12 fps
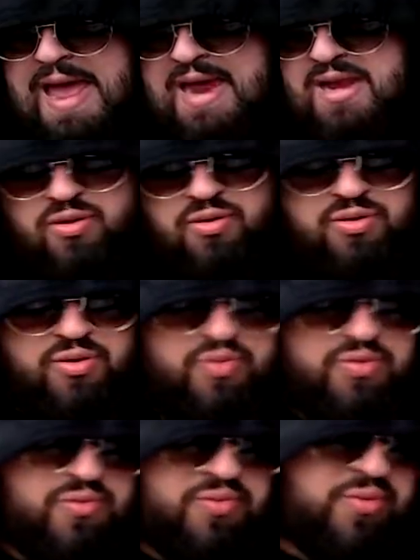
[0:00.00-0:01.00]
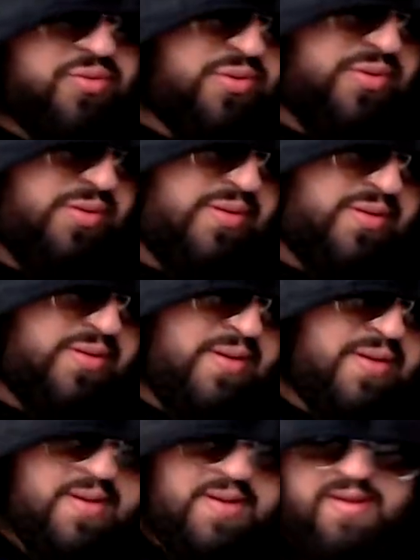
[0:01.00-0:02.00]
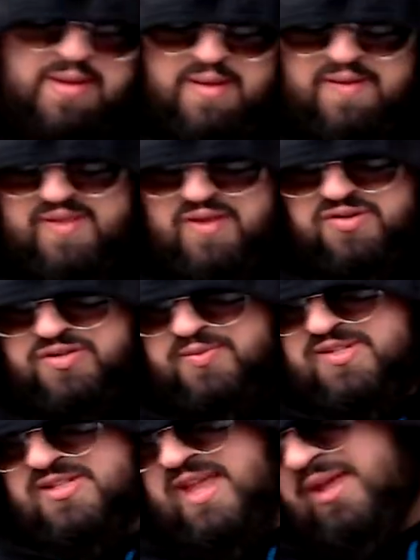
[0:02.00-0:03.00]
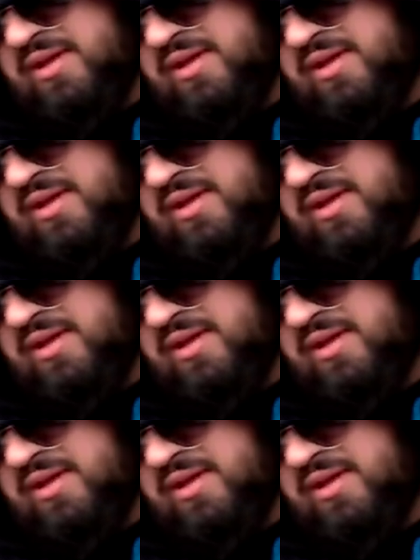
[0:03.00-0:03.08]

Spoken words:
I don't know if that was a mistake